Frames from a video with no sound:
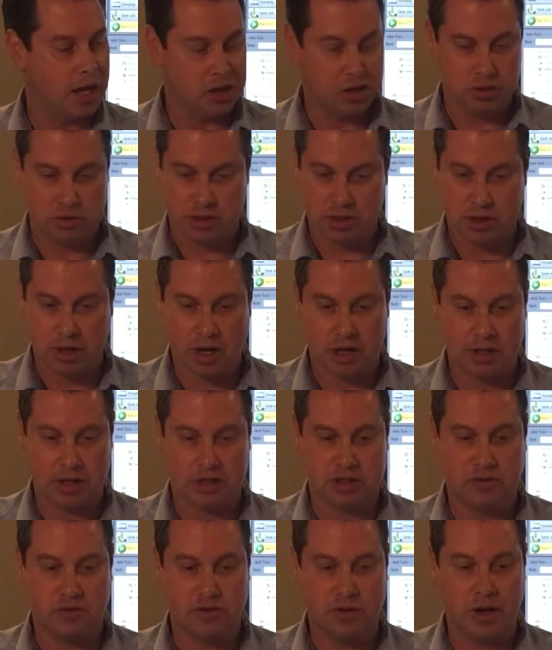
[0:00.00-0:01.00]
You saw that
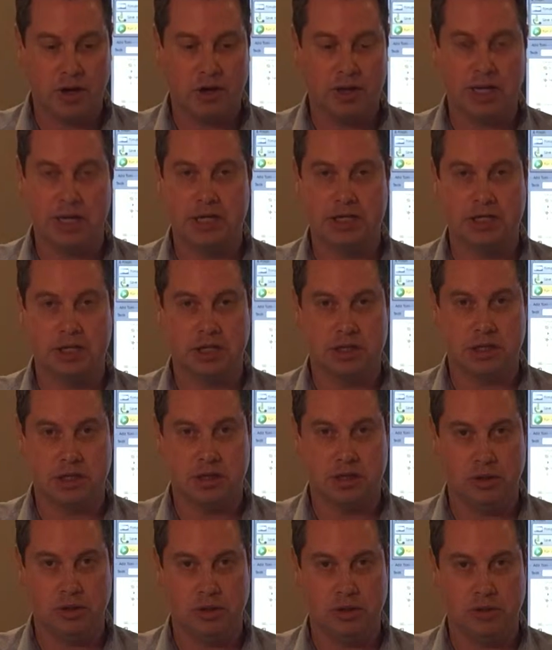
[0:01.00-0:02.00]
it's very easy to
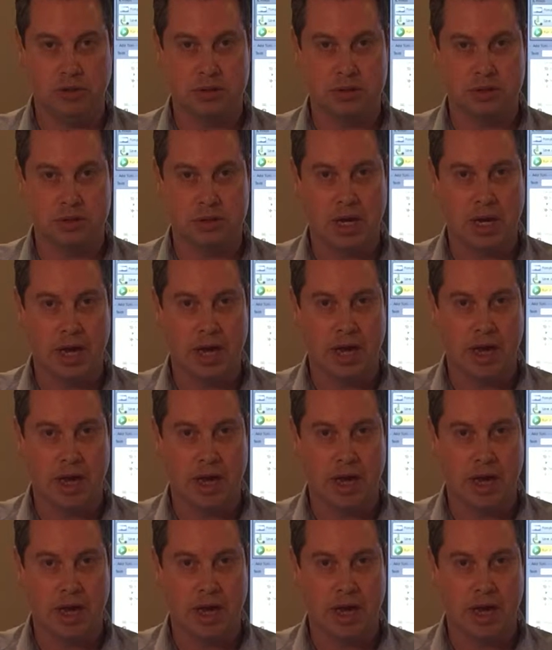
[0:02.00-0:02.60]
use,